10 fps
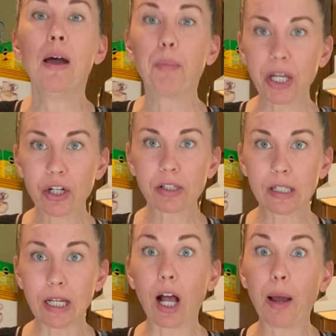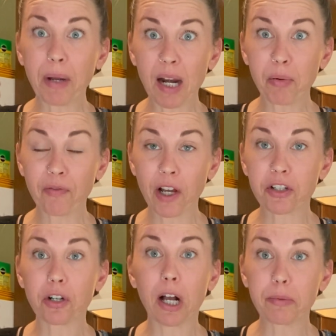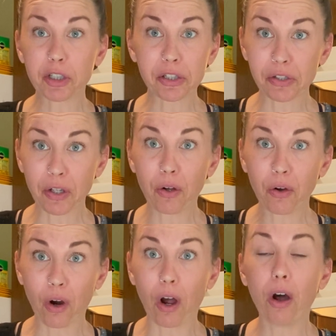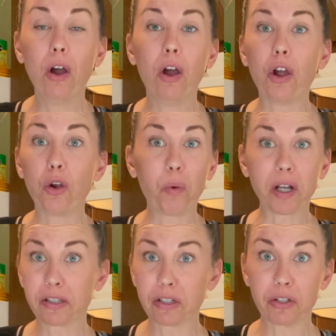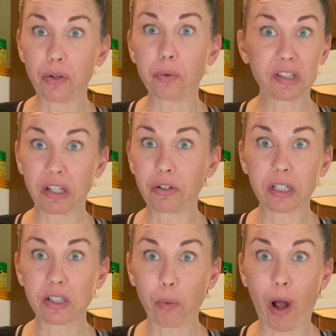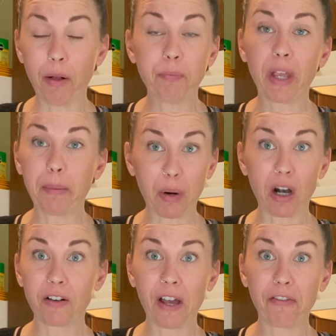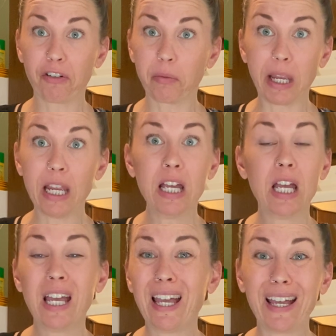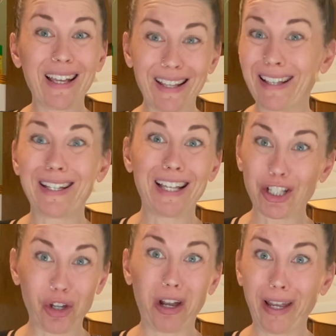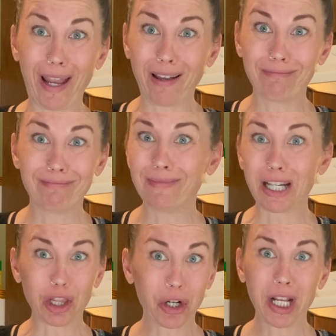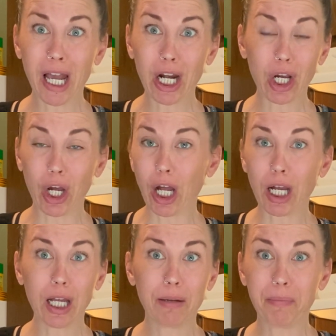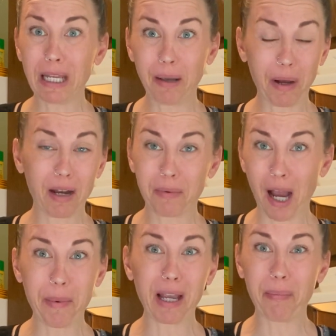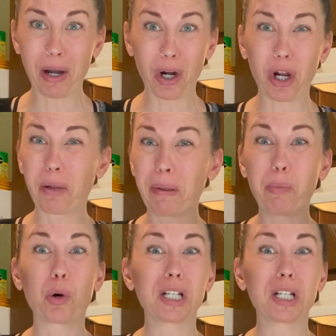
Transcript: But here's the deal. I'm not a professional. I'm just a single girl who wants to do singleness well. And part of that for me is cooking. Learning how to cook, becoming a better cook, being more